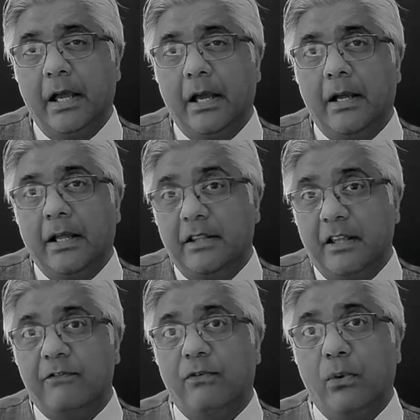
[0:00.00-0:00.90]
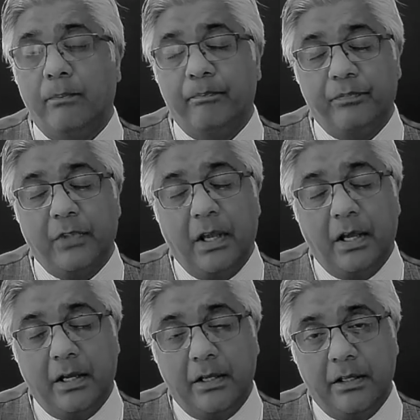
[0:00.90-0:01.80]
And therefore,
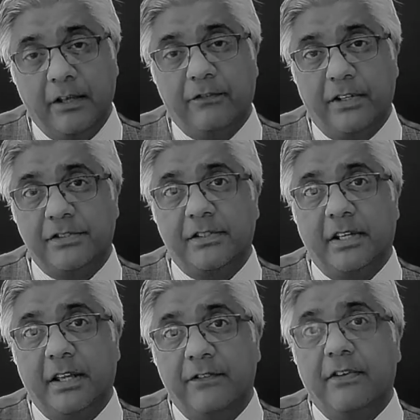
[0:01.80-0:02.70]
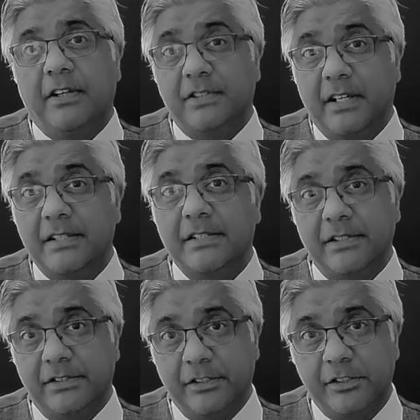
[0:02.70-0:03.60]
if
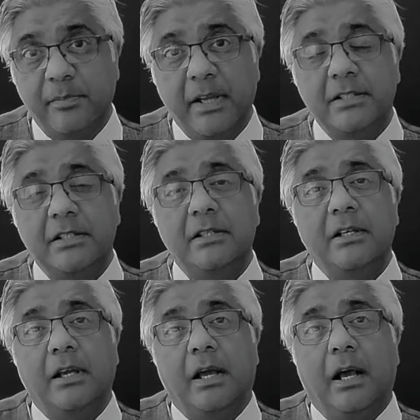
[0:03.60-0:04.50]
ascites is suspected,